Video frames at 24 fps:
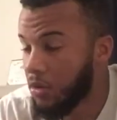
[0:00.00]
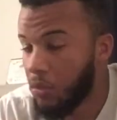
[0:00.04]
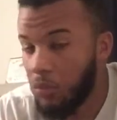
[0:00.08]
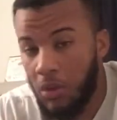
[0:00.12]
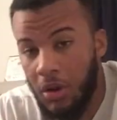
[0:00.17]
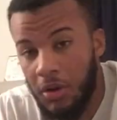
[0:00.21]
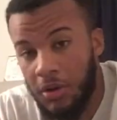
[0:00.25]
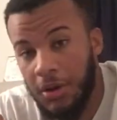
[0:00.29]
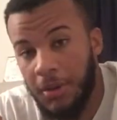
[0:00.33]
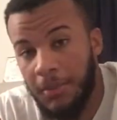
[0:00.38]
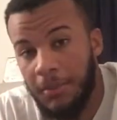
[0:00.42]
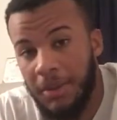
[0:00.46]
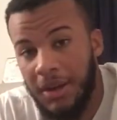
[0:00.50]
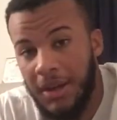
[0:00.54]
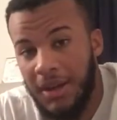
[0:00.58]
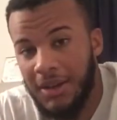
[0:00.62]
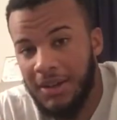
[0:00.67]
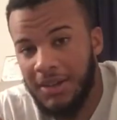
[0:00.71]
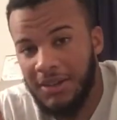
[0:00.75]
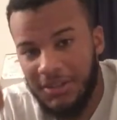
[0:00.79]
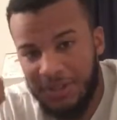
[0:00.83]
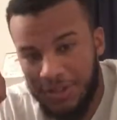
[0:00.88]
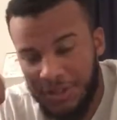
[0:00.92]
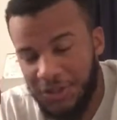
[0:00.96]
Welcome
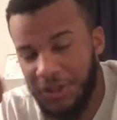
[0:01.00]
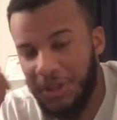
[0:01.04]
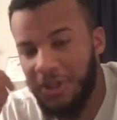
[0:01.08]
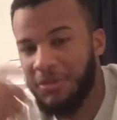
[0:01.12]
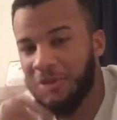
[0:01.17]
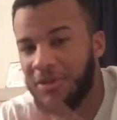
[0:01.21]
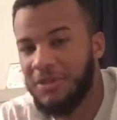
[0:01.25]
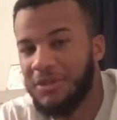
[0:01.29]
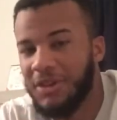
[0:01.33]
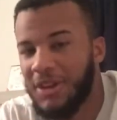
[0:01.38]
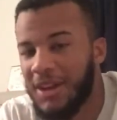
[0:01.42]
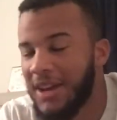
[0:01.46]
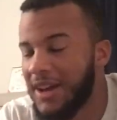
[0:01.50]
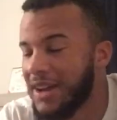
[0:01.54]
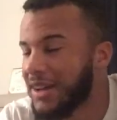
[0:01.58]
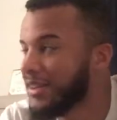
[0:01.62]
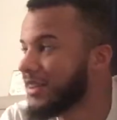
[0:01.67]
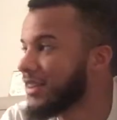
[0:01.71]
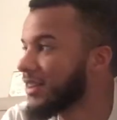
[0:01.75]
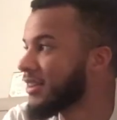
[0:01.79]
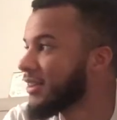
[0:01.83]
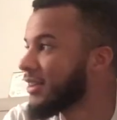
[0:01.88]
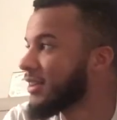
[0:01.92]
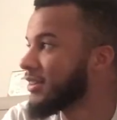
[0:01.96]
back to Summer React.